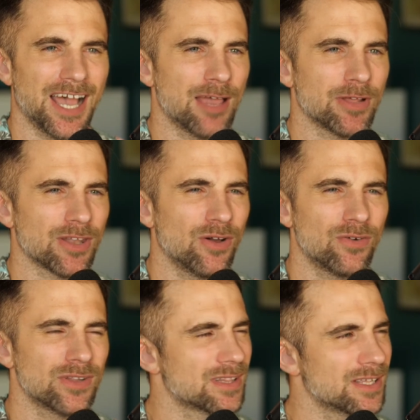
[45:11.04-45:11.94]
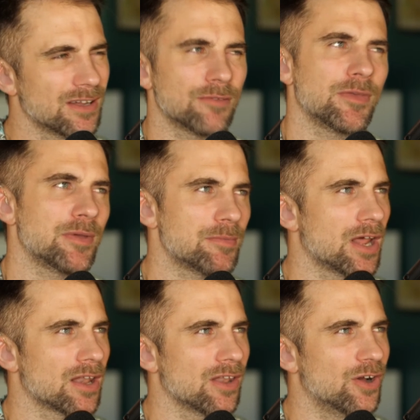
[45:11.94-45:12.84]
I'm alone, or maybe I'm
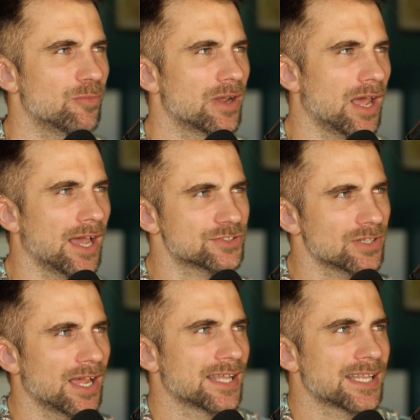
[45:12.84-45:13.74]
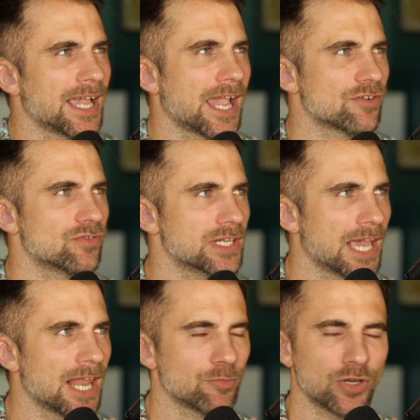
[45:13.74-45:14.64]
not alone, but I think I got to
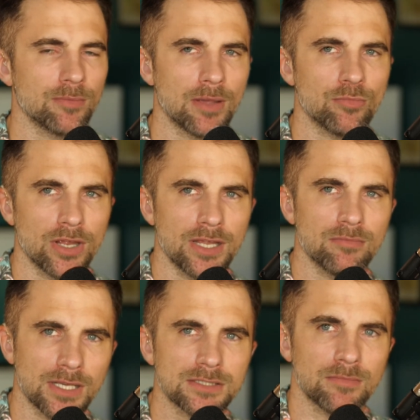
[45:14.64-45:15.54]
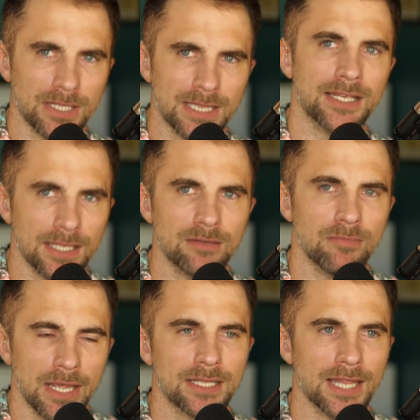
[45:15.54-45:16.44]
recalibrate my brain, because I'm like, they did
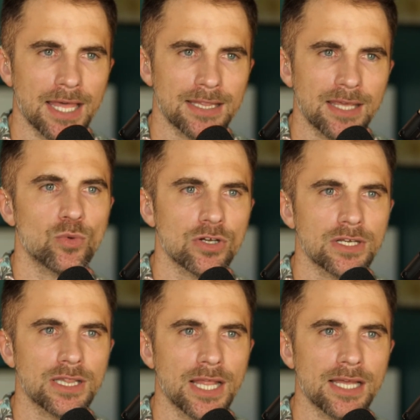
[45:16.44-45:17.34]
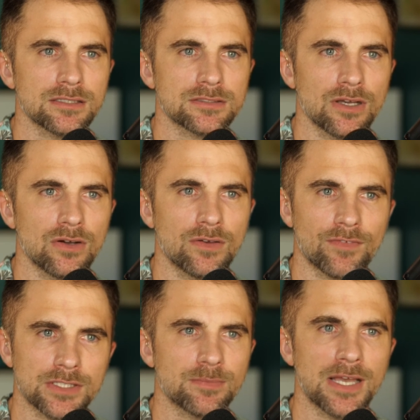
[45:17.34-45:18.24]
make that. They were in that. So
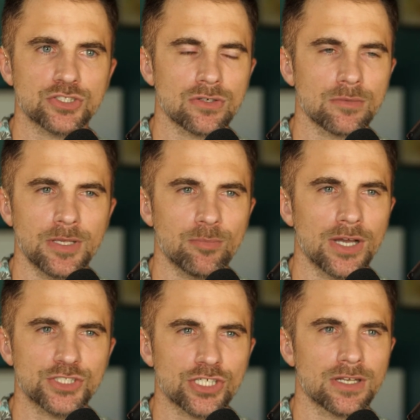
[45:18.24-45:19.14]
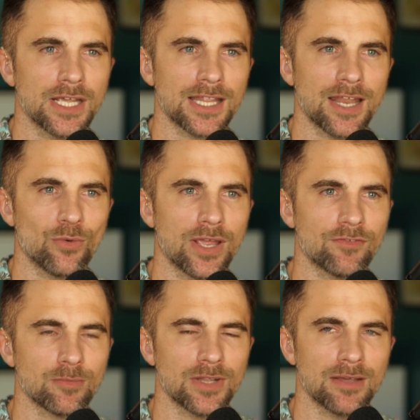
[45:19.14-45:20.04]
if it's special to people, I shouldn't take that away
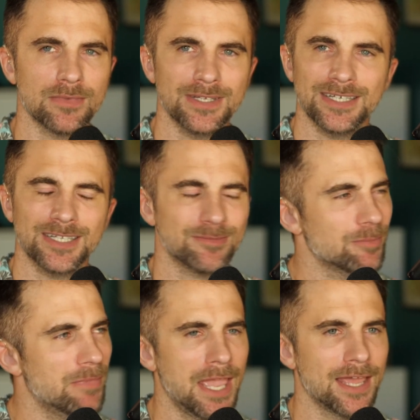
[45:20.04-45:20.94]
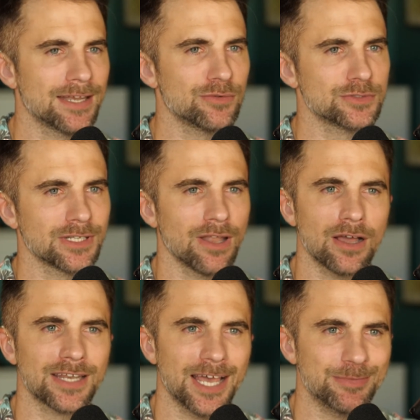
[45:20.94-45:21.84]
from them. But man, it was a
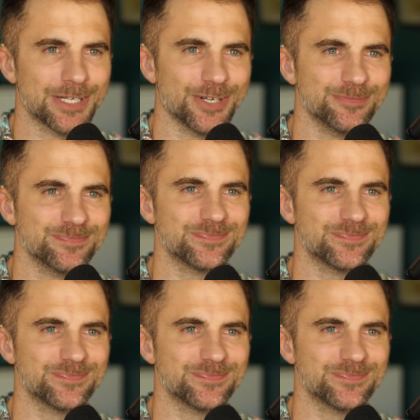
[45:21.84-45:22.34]
long time ago.